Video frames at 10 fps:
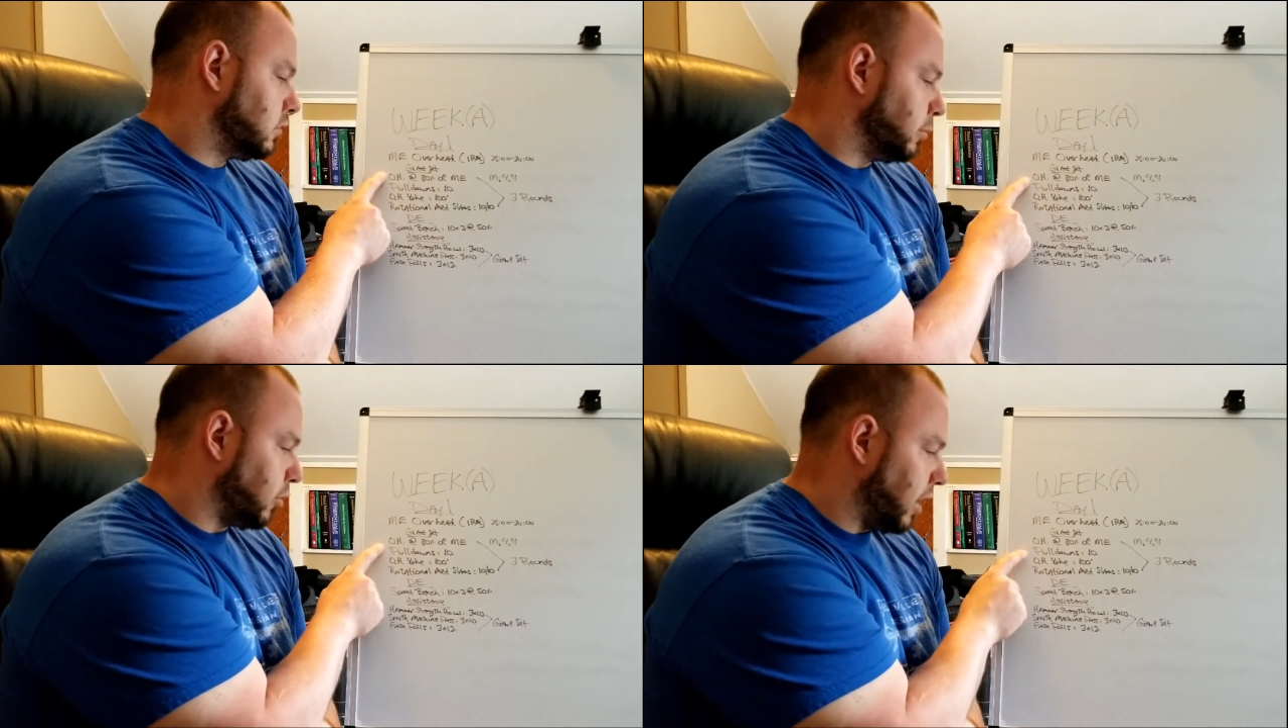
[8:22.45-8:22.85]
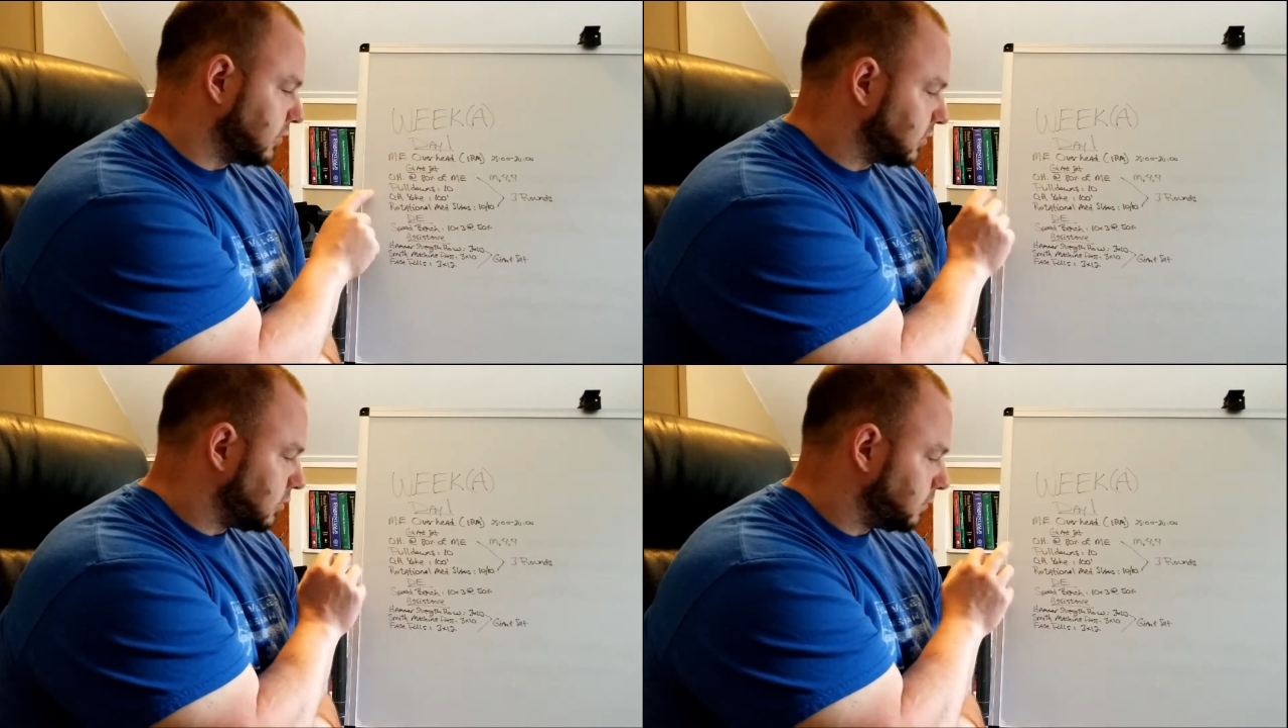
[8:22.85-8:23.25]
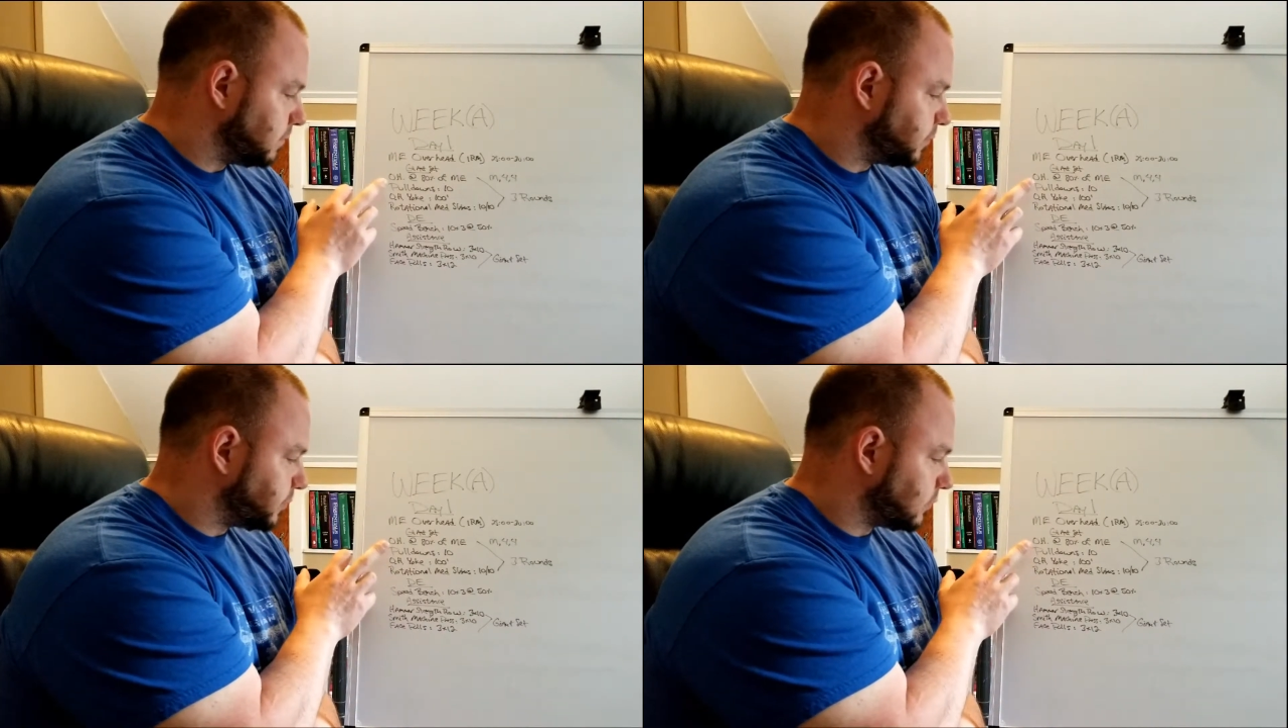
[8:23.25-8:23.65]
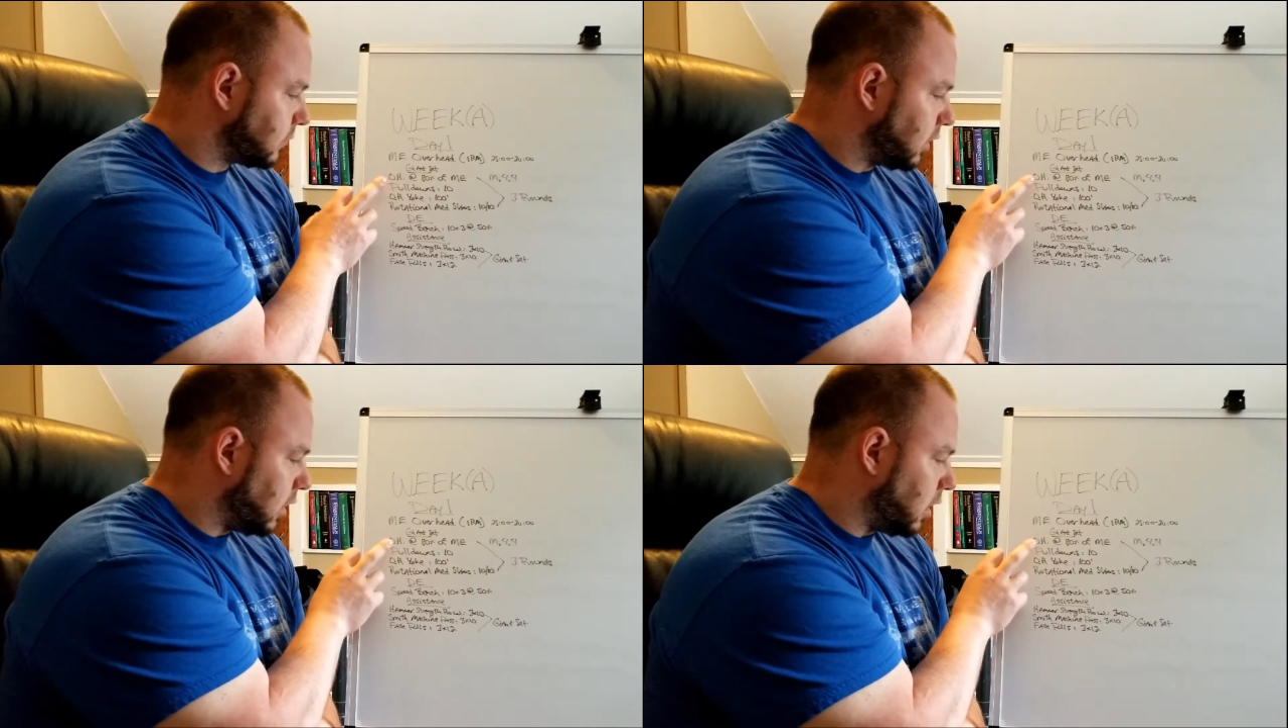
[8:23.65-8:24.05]
the press,
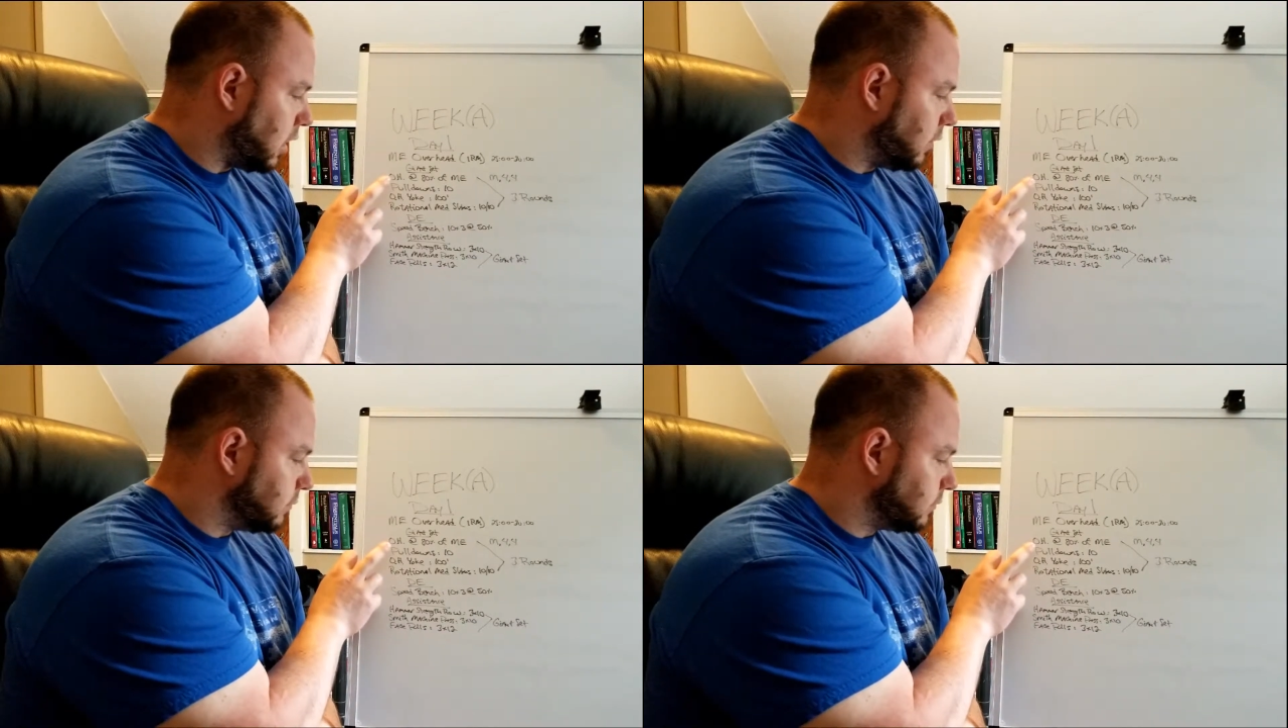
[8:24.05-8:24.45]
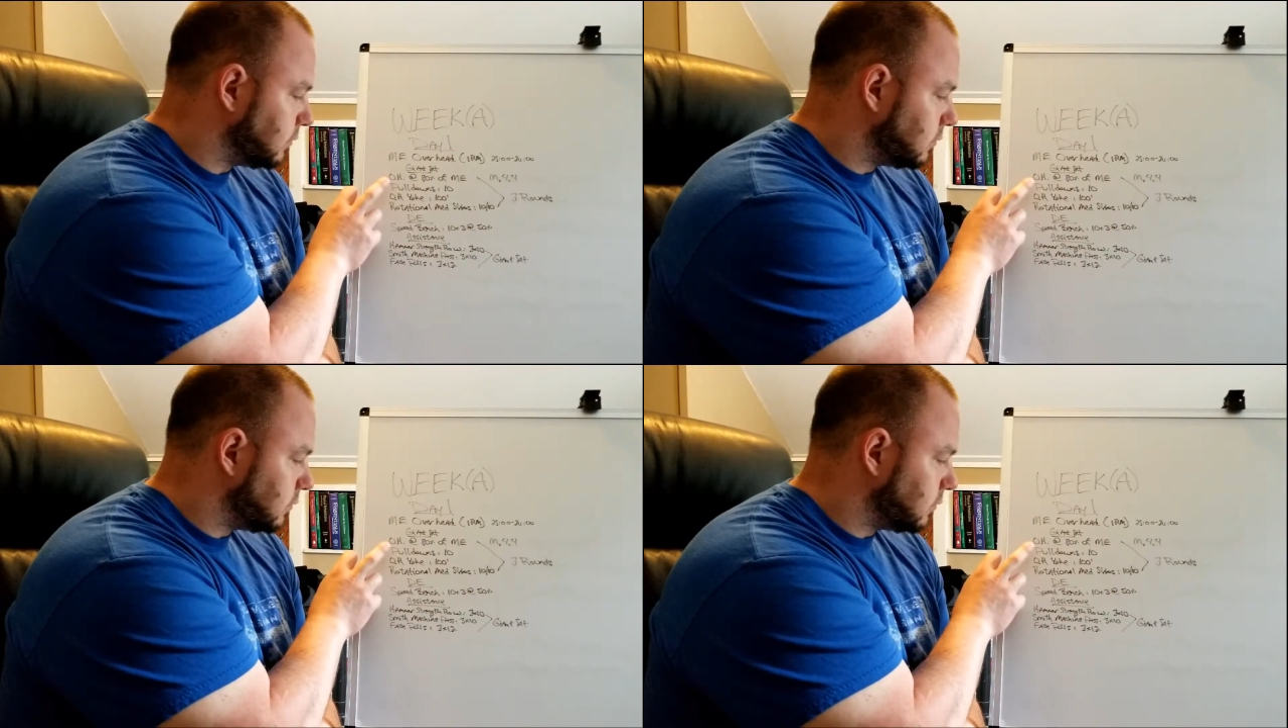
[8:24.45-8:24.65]
opposite